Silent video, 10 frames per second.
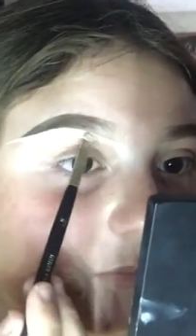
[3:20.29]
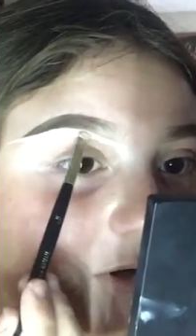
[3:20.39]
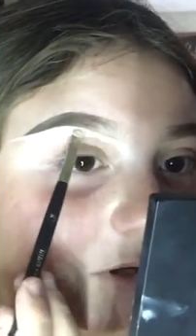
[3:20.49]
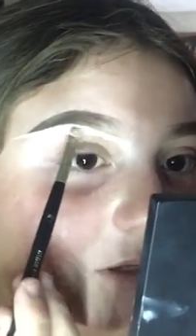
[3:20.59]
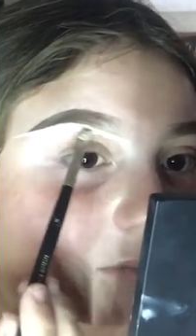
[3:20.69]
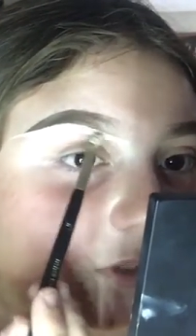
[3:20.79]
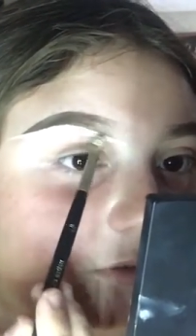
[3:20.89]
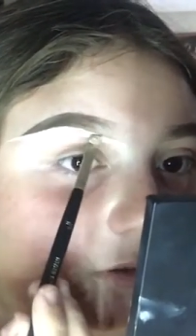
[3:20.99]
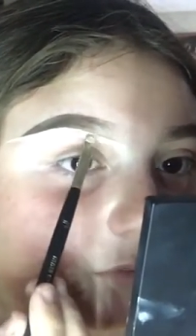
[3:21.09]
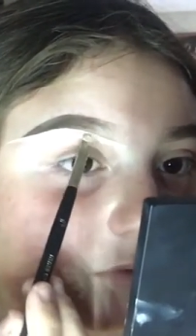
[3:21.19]
bark. My
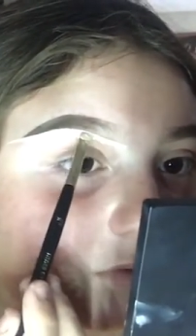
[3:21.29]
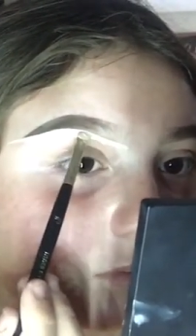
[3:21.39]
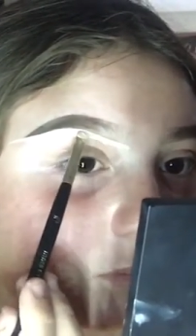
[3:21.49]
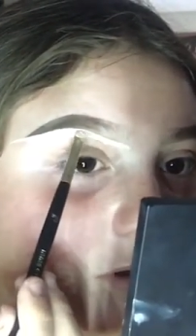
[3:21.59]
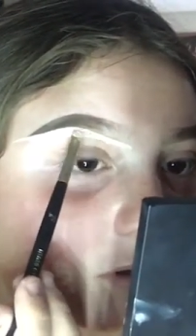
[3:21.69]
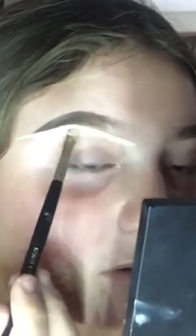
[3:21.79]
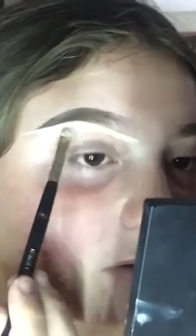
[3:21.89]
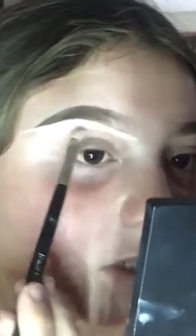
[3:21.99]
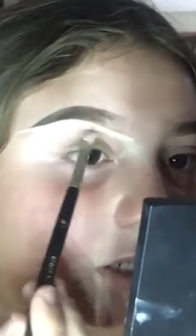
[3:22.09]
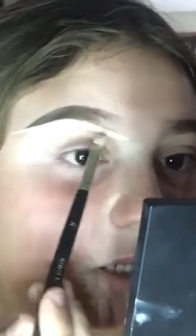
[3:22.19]
dog wants to bark
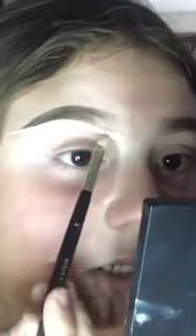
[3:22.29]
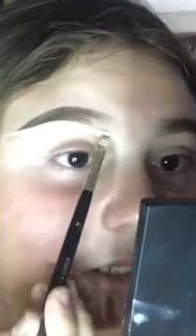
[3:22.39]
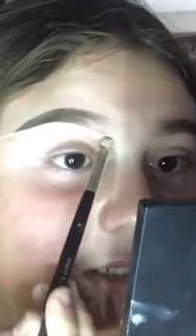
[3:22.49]
already.